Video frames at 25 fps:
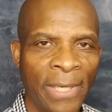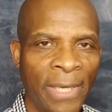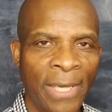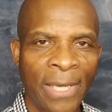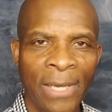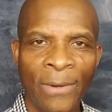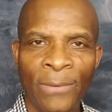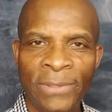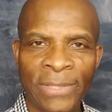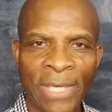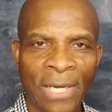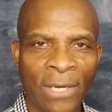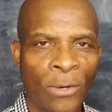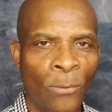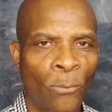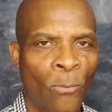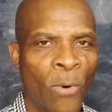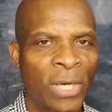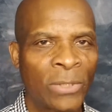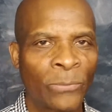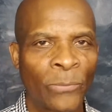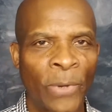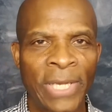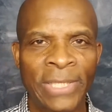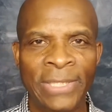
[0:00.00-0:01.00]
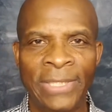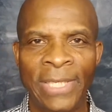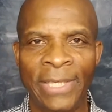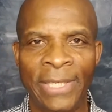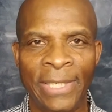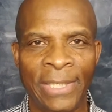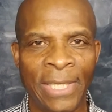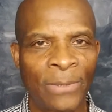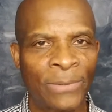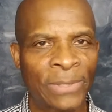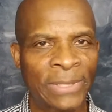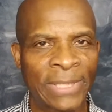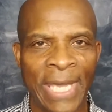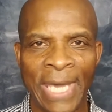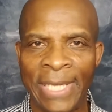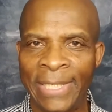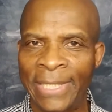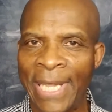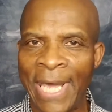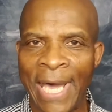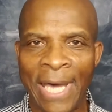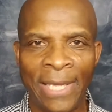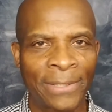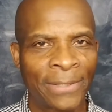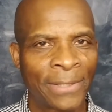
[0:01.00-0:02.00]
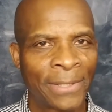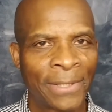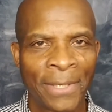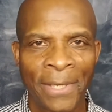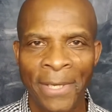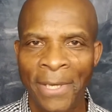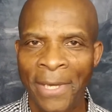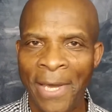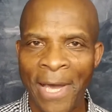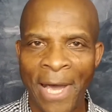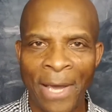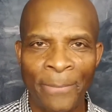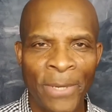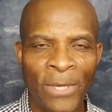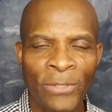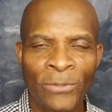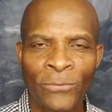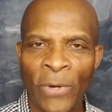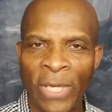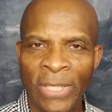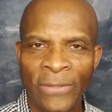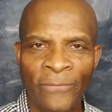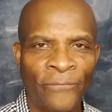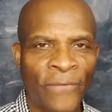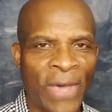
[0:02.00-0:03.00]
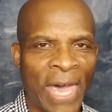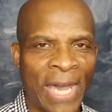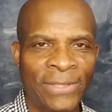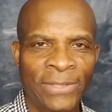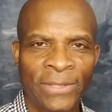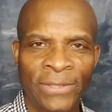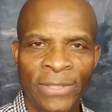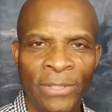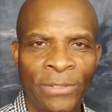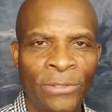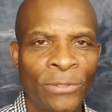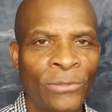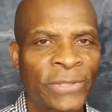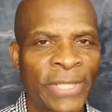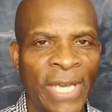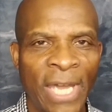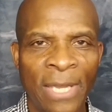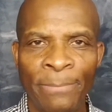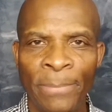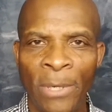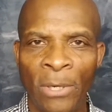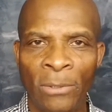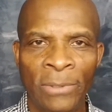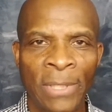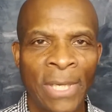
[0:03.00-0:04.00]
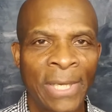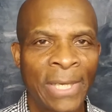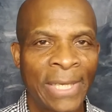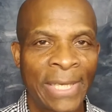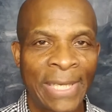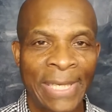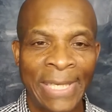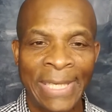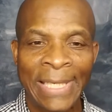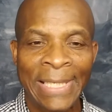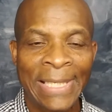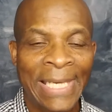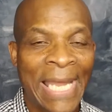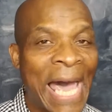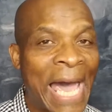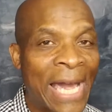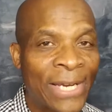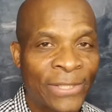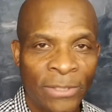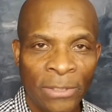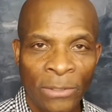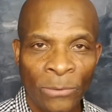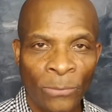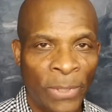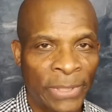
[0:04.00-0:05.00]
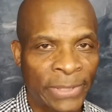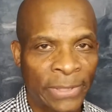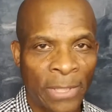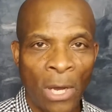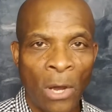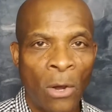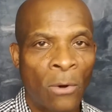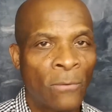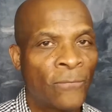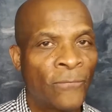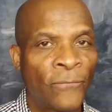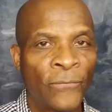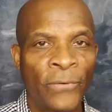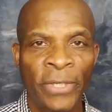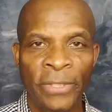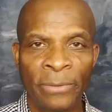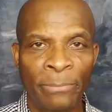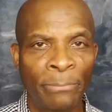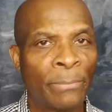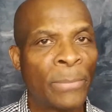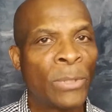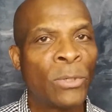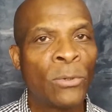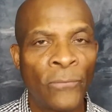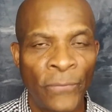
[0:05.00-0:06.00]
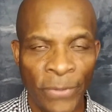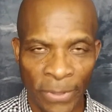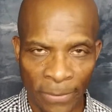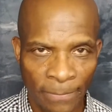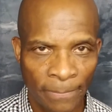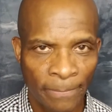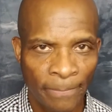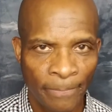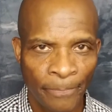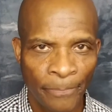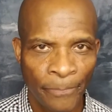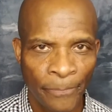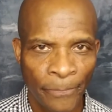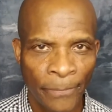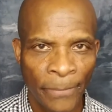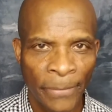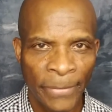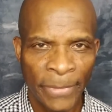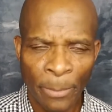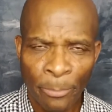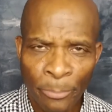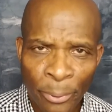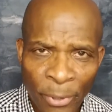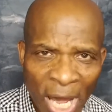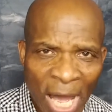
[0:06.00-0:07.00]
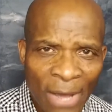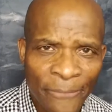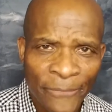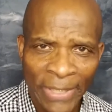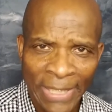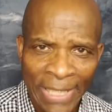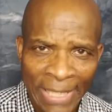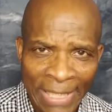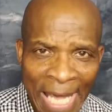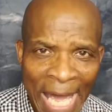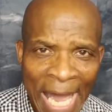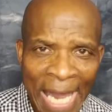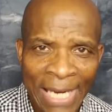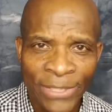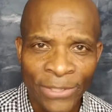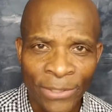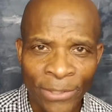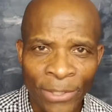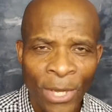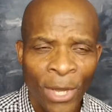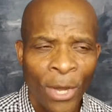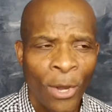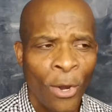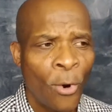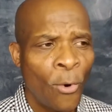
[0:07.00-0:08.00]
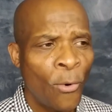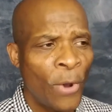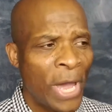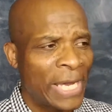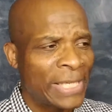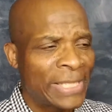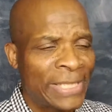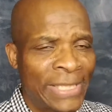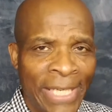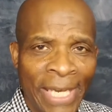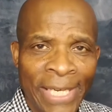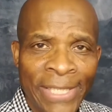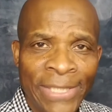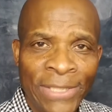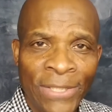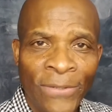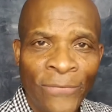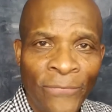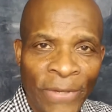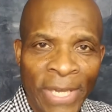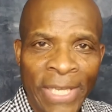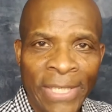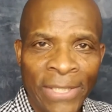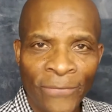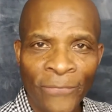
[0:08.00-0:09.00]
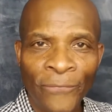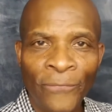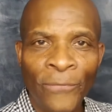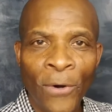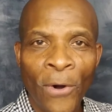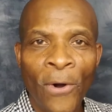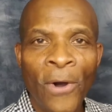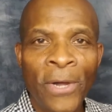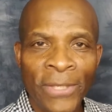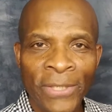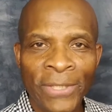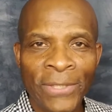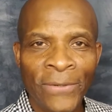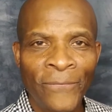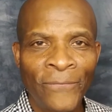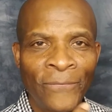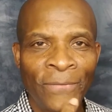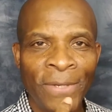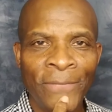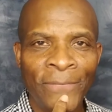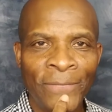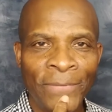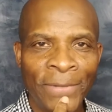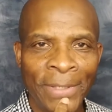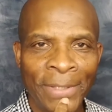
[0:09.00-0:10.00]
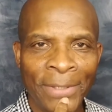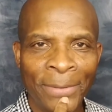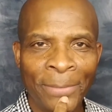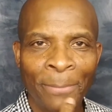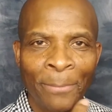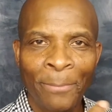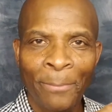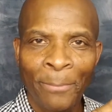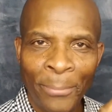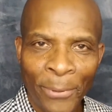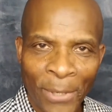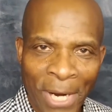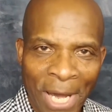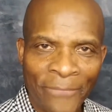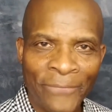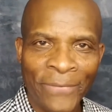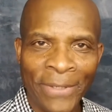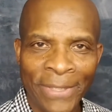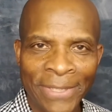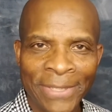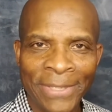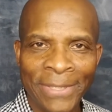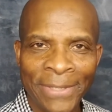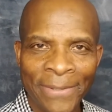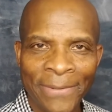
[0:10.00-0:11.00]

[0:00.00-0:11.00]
It was like a one-way ticket. He was headed out. I mean, he was running faster than Usain Bolt. Elijah was on foot moving. The prophet Elijah, who had just defeated 450 prophets.